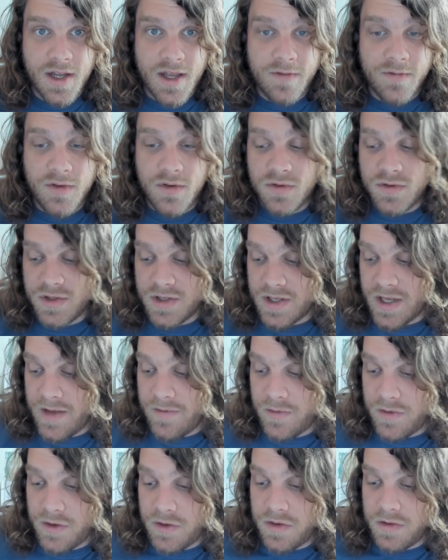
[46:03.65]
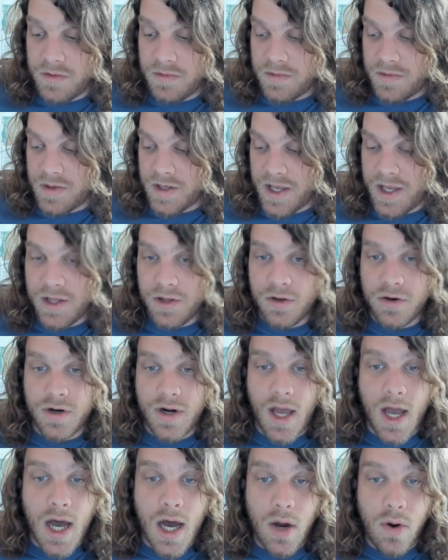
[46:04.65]
If you give the killer an
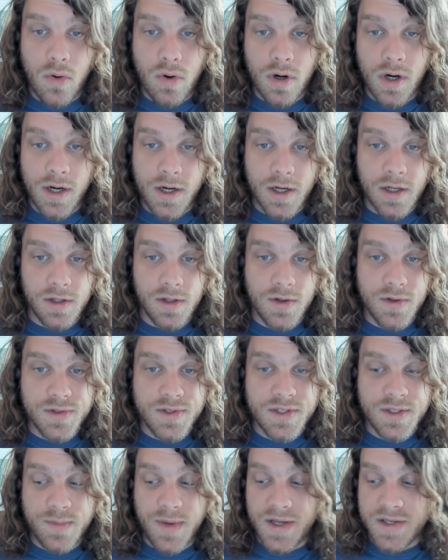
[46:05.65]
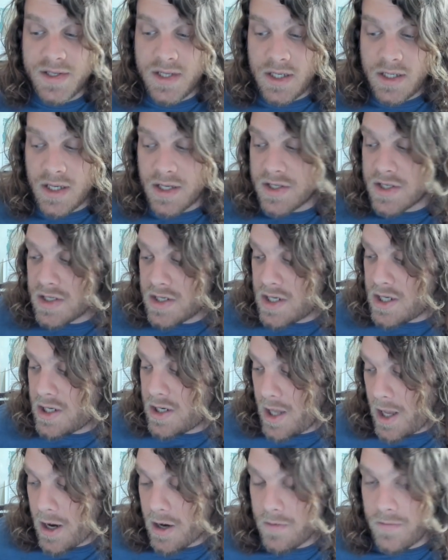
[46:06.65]
hour in a closed-in space, he doesn't need an
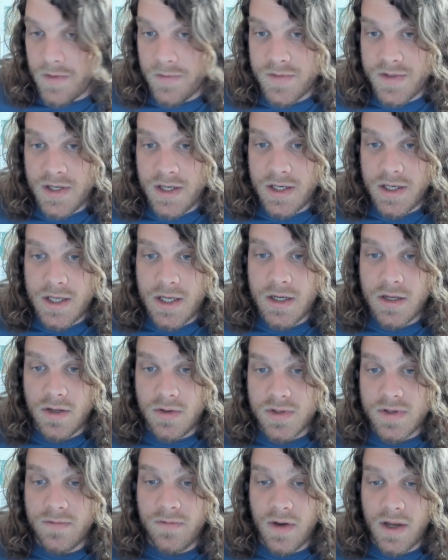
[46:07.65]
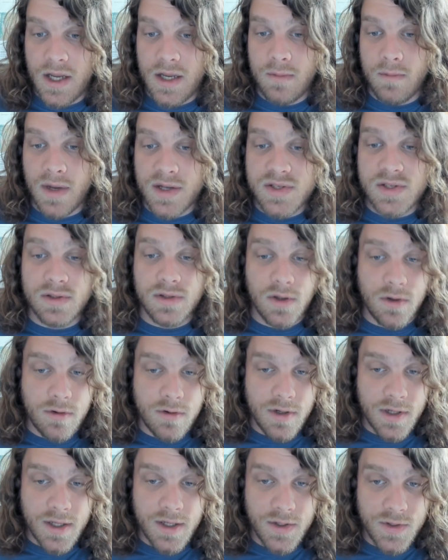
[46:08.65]
AR-15. He could use a fucking muzzleloader
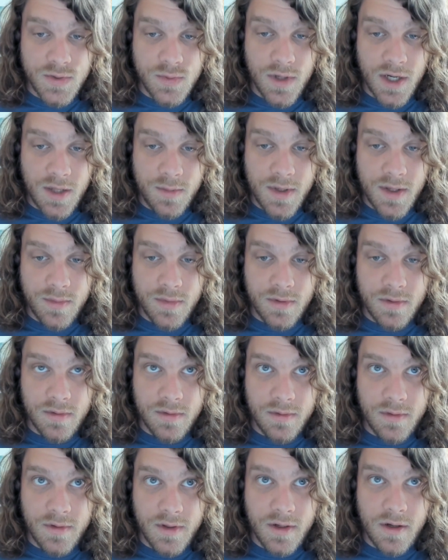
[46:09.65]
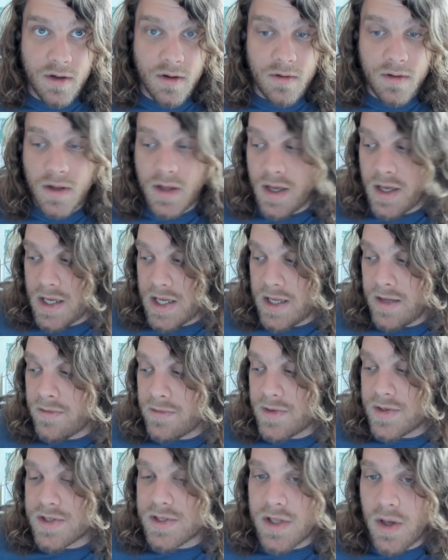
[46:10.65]
to kill 20 people. You know, even
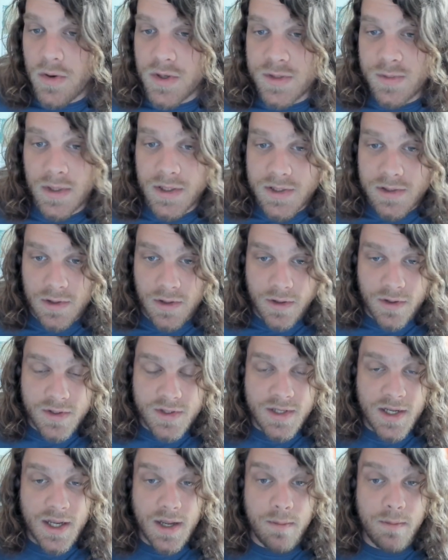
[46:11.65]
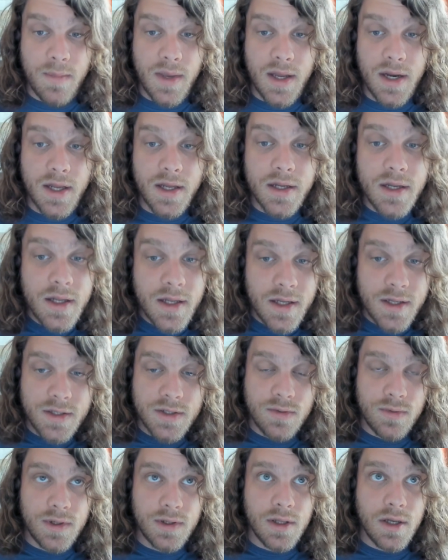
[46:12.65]
the slowest muzzleloaders take a minute
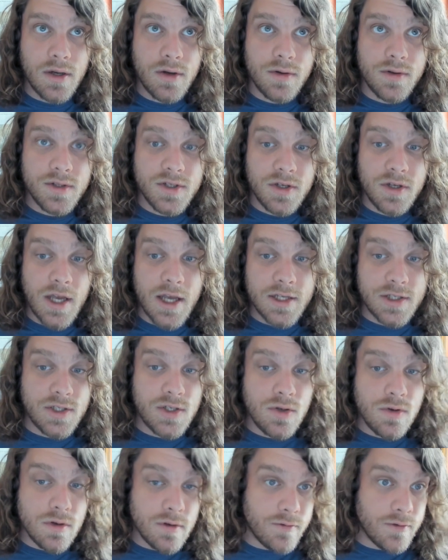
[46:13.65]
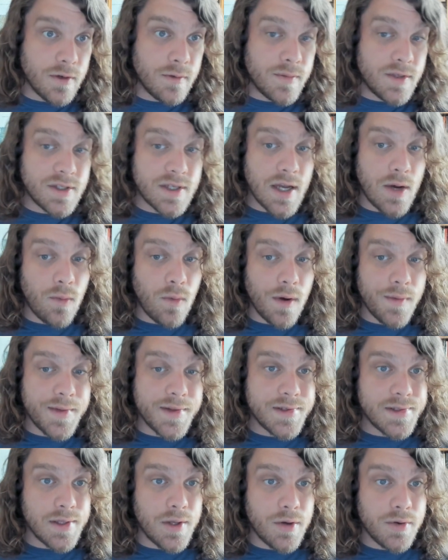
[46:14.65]
to reload. So he has two of them. He's got one
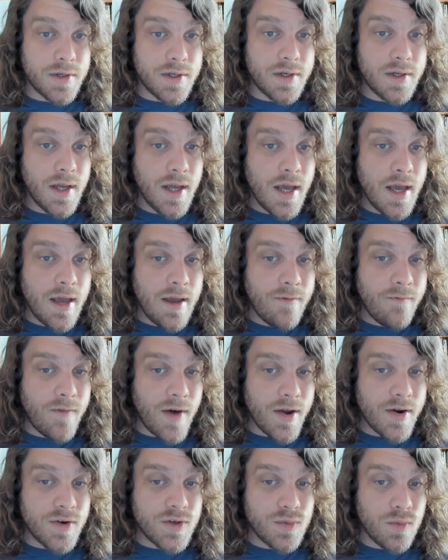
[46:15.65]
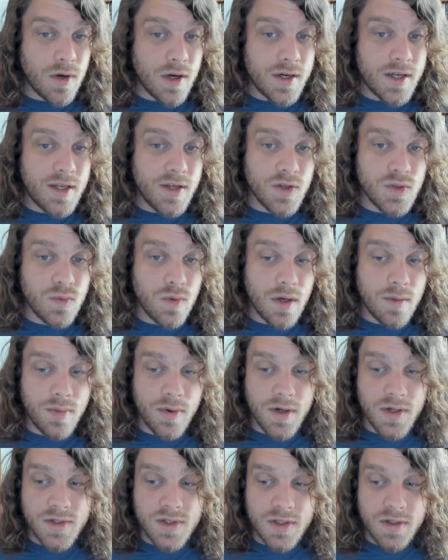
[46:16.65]
that's loaded, fires one, kills one
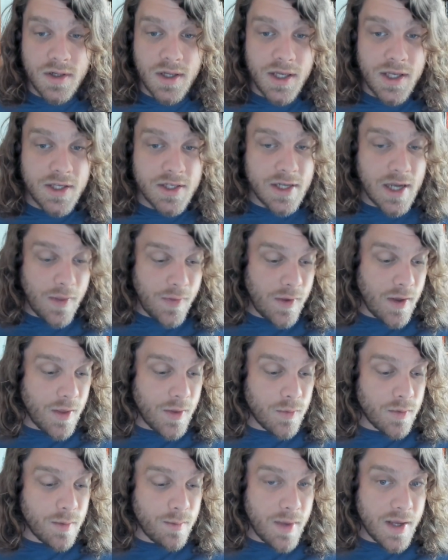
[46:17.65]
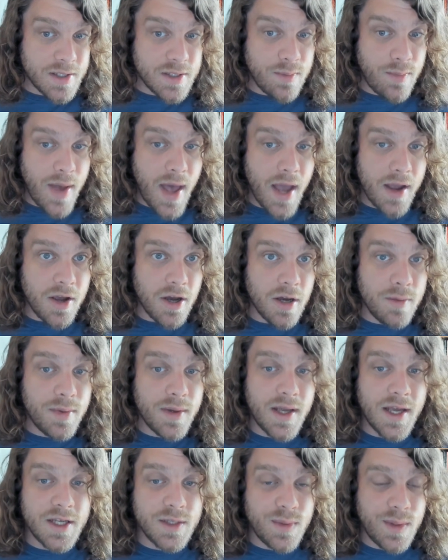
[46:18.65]
person. He's got the other one as a backup in
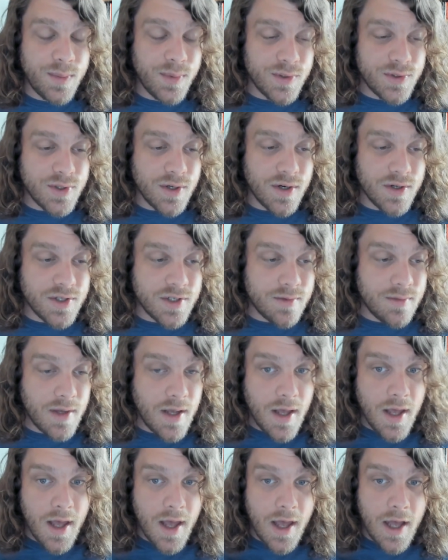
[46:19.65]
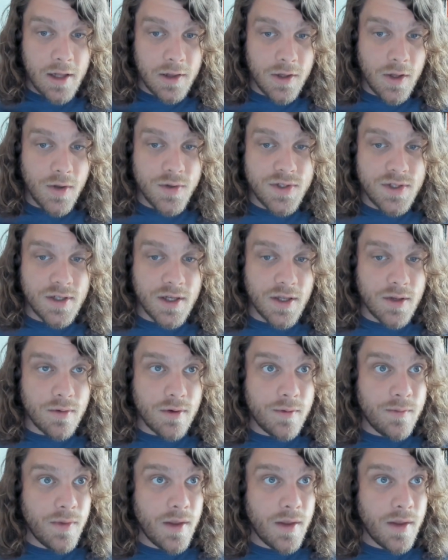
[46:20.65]
case people charge him. Loads the other one.